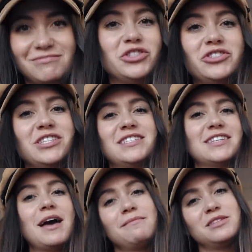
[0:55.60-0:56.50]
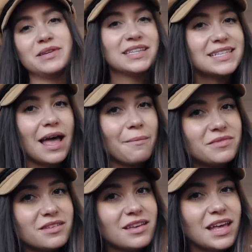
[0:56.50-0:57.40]
You just come to
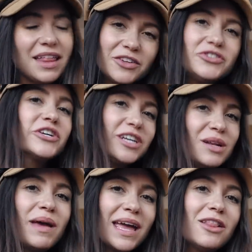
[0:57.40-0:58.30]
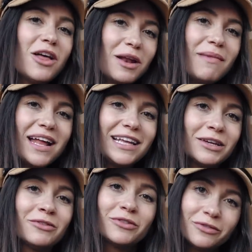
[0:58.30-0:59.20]
accept that you're gonna pay a lot of
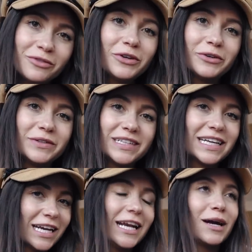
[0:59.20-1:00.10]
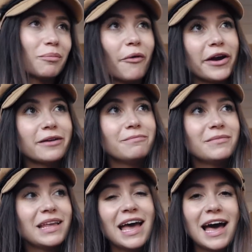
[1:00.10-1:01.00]
money for food in an airport.
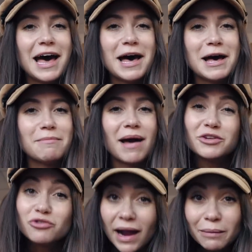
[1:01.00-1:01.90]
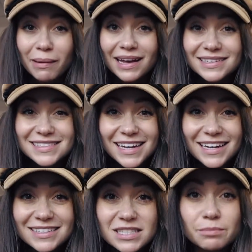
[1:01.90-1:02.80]
I try to pack
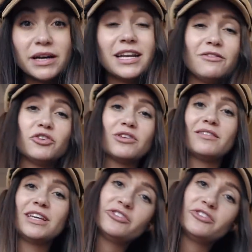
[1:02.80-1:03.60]
snacks, but if you're traveling